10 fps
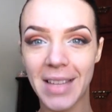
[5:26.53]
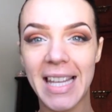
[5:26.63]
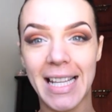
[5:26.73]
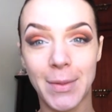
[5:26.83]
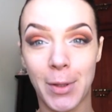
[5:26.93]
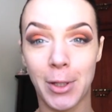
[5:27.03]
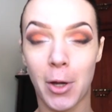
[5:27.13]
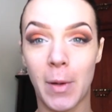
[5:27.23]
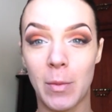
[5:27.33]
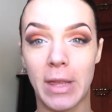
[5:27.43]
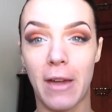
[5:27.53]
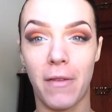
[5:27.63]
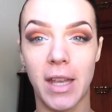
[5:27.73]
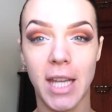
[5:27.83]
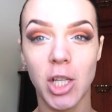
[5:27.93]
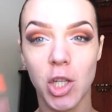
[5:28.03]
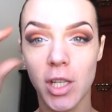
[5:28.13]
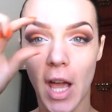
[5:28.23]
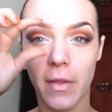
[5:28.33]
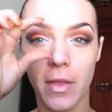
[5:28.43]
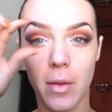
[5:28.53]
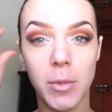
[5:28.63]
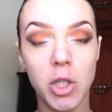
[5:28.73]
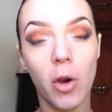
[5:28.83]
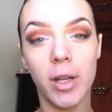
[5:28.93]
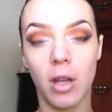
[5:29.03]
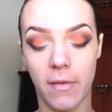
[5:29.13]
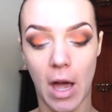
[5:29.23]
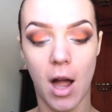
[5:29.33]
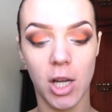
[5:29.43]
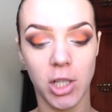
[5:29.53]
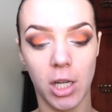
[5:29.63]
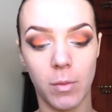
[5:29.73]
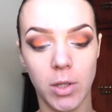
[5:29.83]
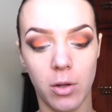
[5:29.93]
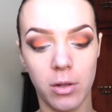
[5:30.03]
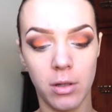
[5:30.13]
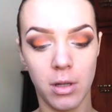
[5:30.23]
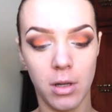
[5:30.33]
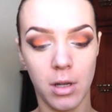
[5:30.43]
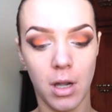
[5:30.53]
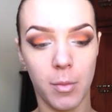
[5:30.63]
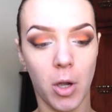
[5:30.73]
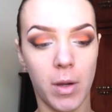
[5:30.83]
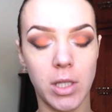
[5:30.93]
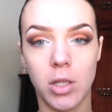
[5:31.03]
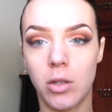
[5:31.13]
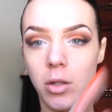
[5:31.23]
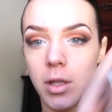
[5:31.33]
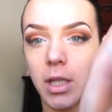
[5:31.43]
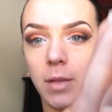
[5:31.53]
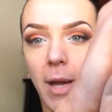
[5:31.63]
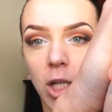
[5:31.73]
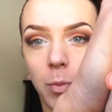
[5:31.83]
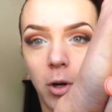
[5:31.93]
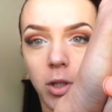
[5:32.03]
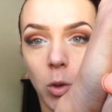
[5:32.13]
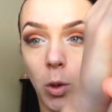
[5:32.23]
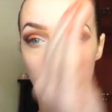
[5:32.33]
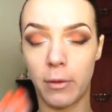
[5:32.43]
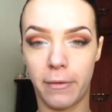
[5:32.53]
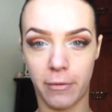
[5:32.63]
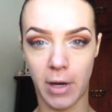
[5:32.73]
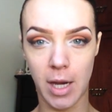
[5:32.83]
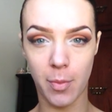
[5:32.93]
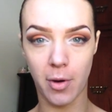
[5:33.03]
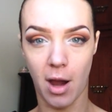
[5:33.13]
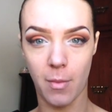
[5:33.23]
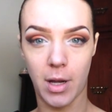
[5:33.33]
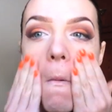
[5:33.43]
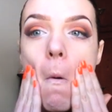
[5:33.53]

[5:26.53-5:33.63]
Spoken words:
Next, we're going to go in with our foundation now that the majority of our eyeshadow is on. I'm going to use the Smashbox Oil Free Primer.